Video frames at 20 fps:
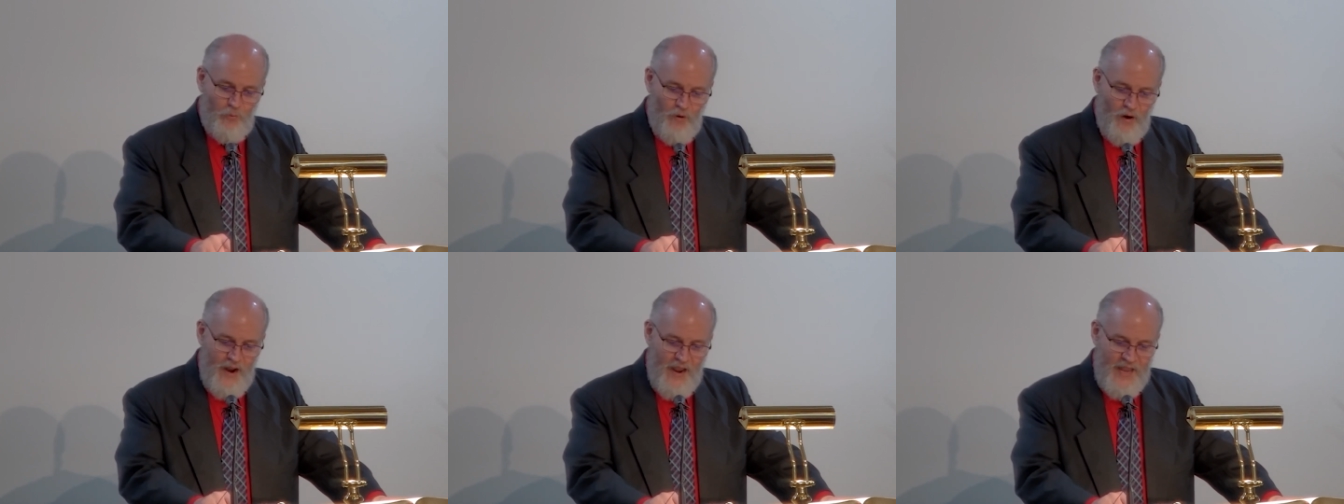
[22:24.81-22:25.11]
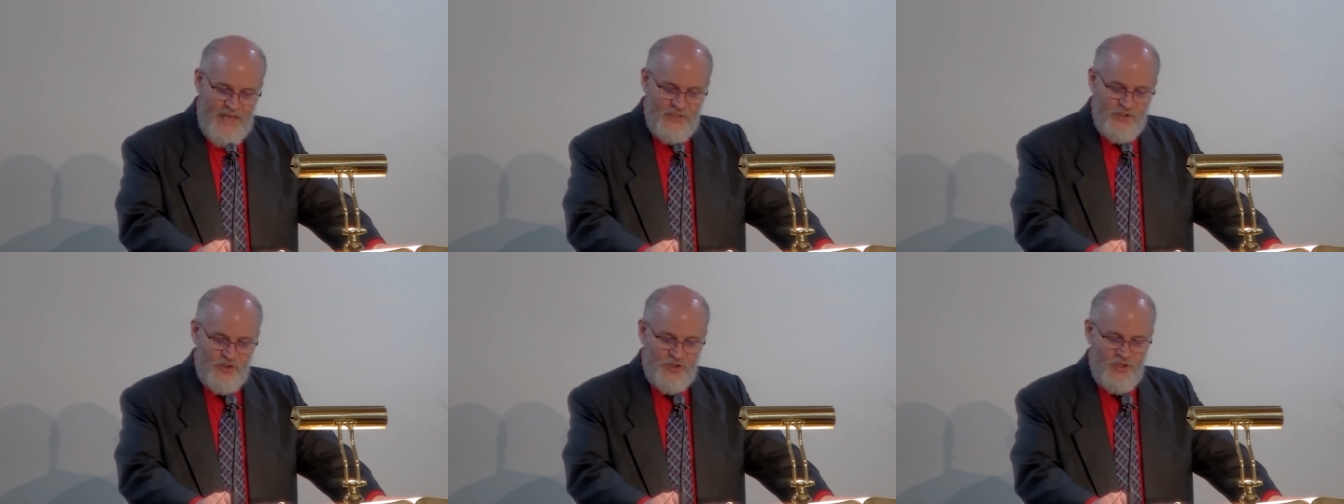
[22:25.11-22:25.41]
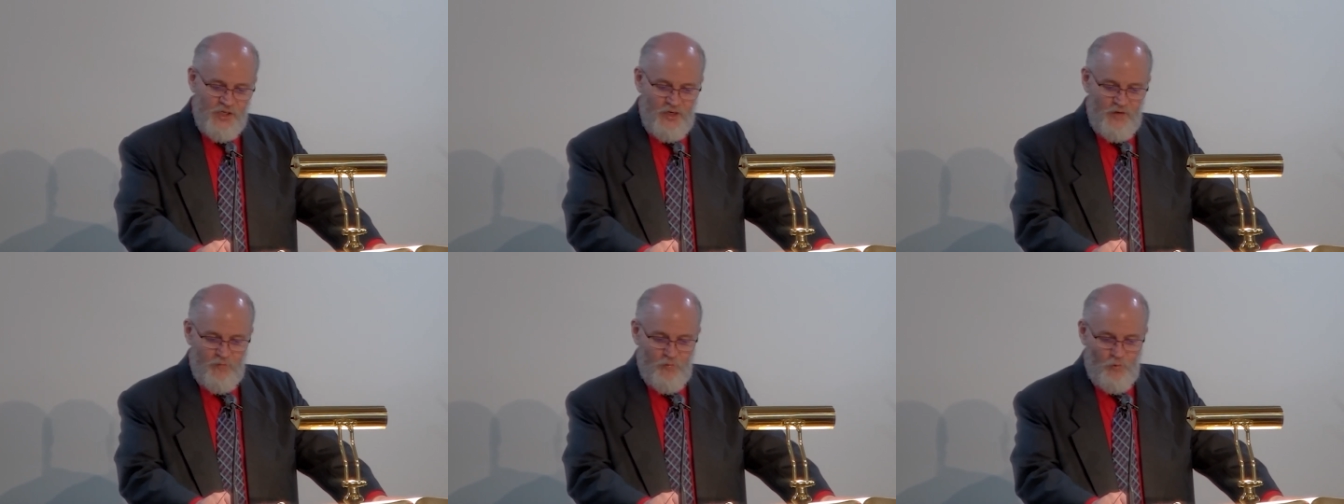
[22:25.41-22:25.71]

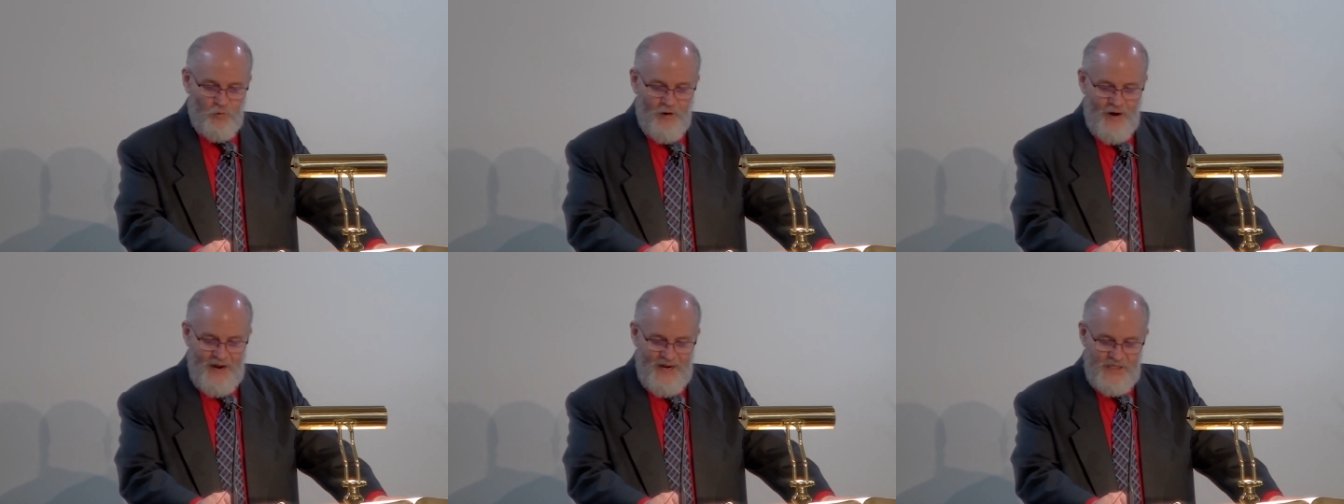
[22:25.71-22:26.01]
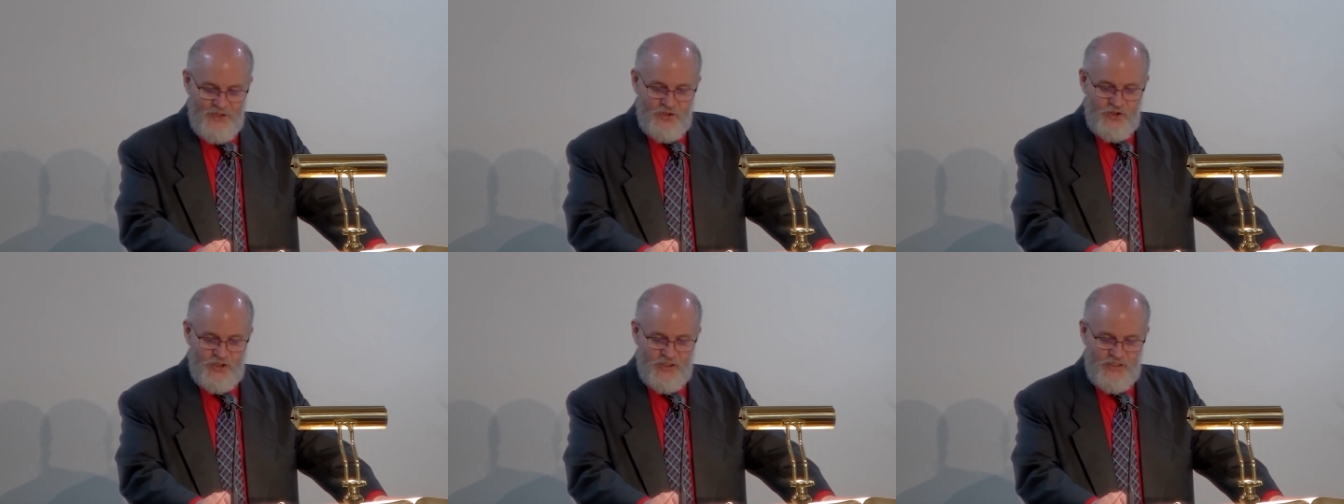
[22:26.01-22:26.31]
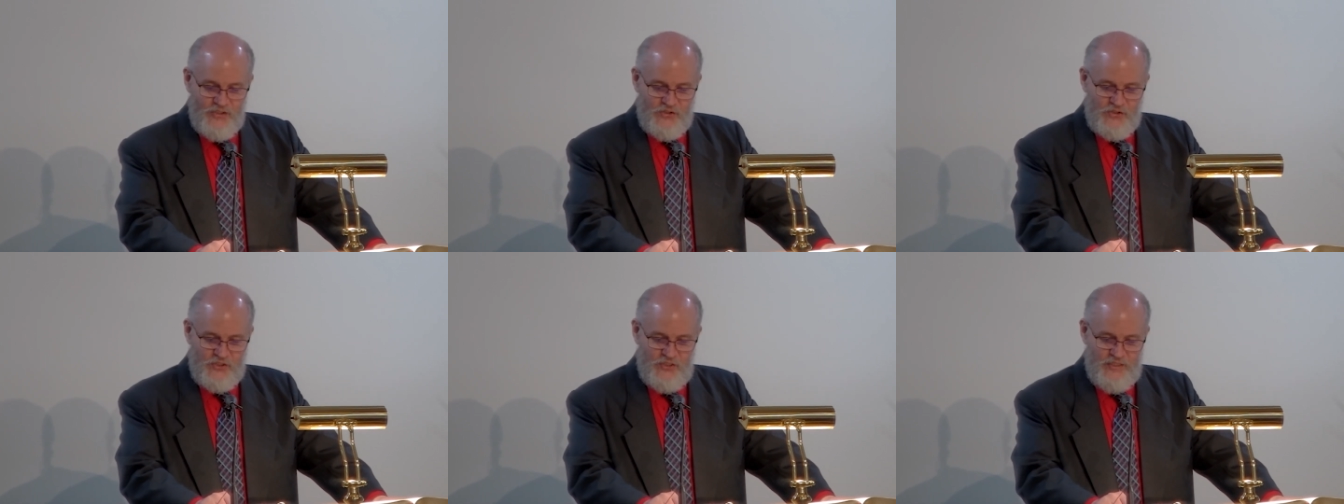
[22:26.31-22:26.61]
branch of
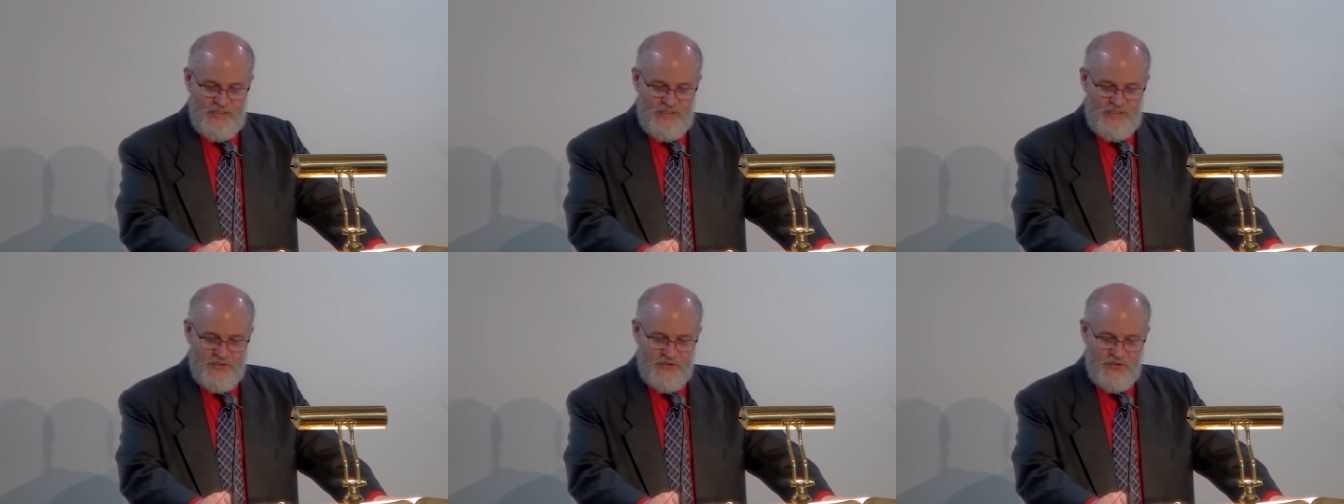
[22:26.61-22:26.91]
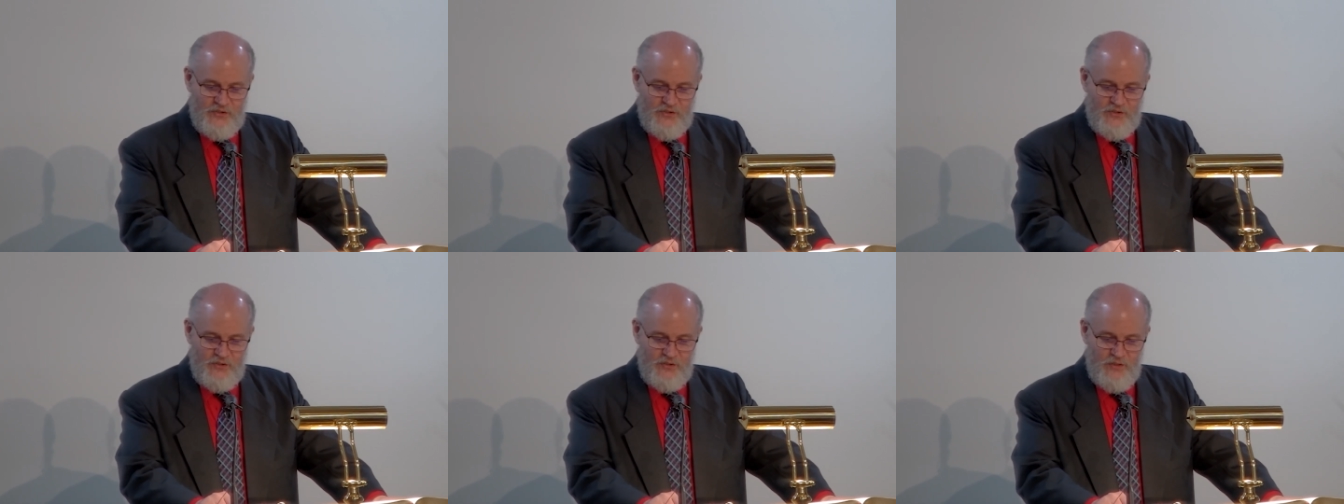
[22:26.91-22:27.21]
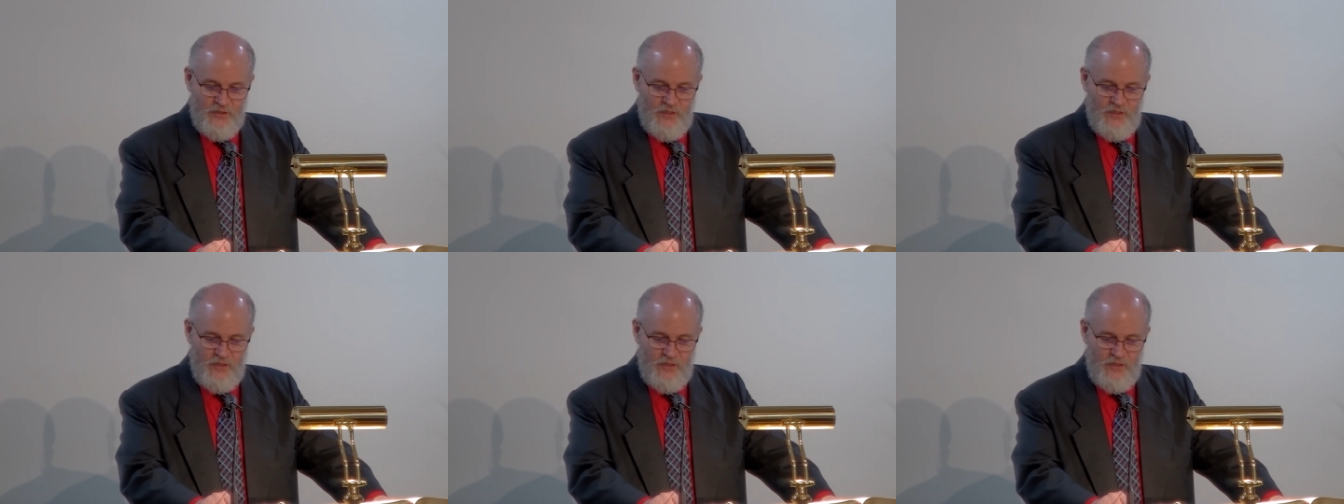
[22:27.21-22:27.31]
righteousness.